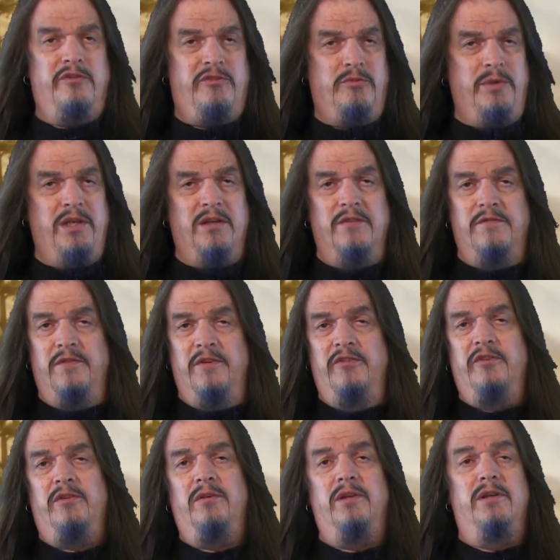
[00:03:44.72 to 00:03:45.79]
and a suite of
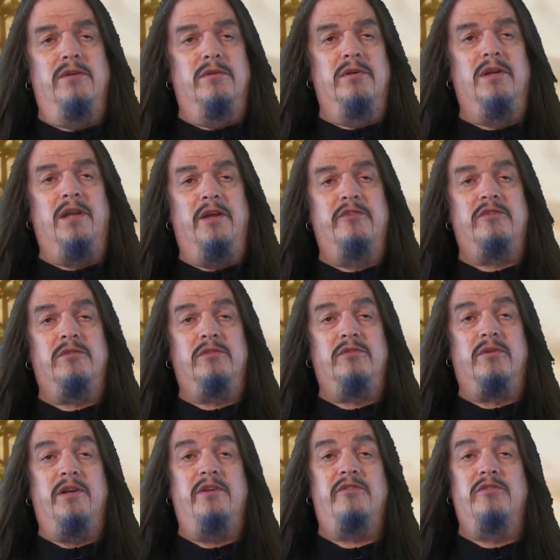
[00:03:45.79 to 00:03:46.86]
physical and neurological
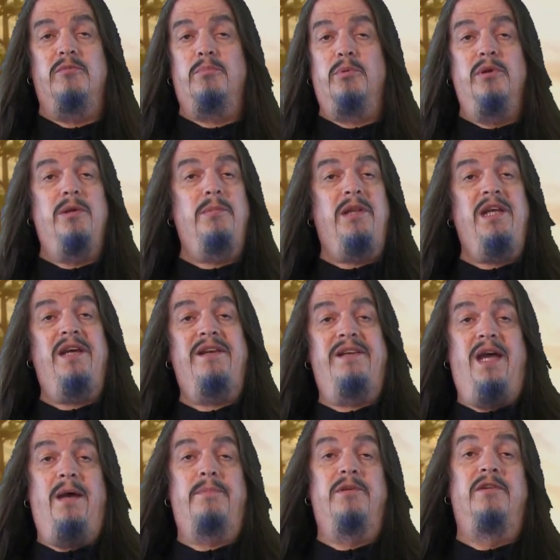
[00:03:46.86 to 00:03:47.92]
traits supremely
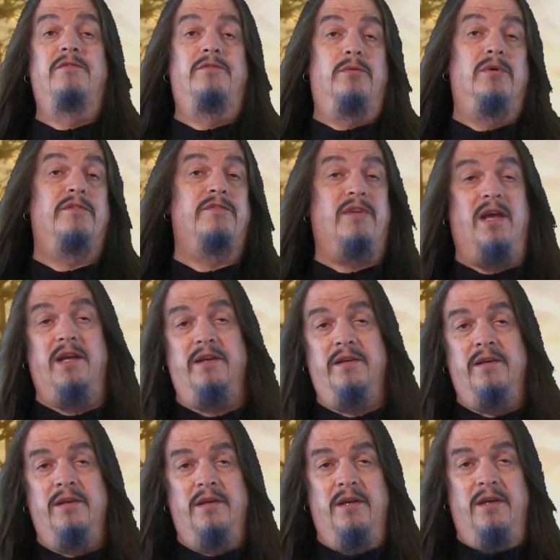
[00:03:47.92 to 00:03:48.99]
adapted for flight.
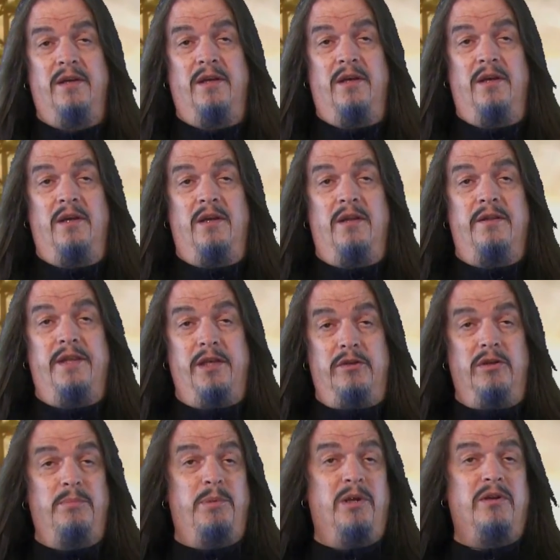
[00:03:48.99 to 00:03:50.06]
They
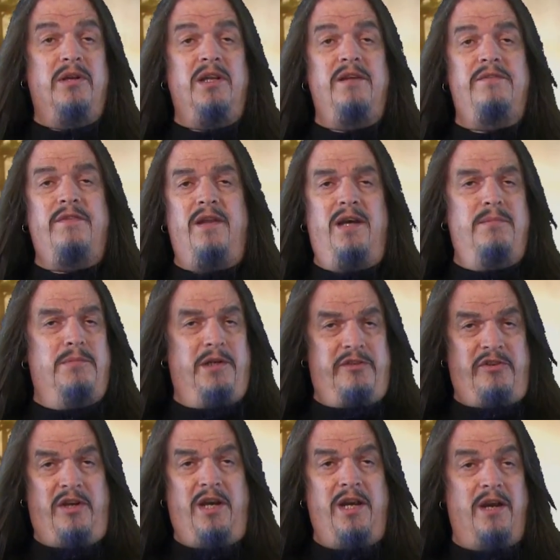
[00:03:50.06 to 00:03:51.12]
could apparently fly
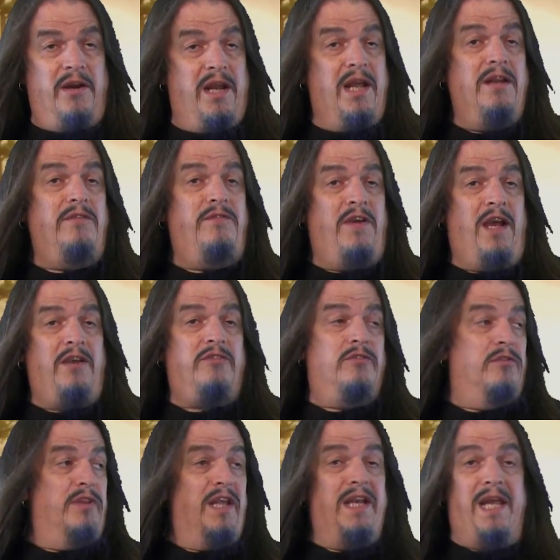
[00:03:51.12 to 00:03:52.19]
much higher and
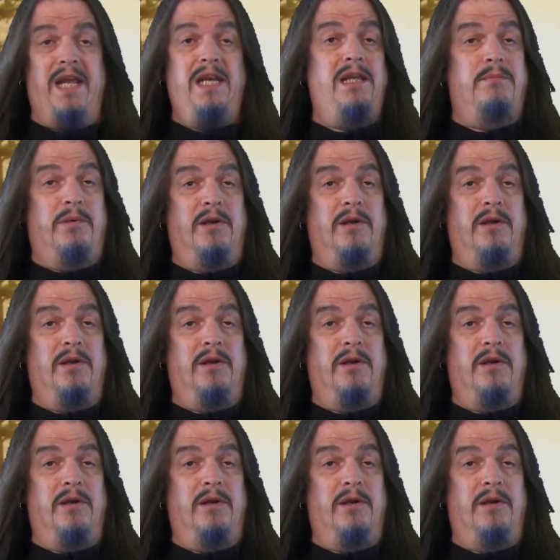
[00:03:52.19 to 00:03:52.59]
faster than any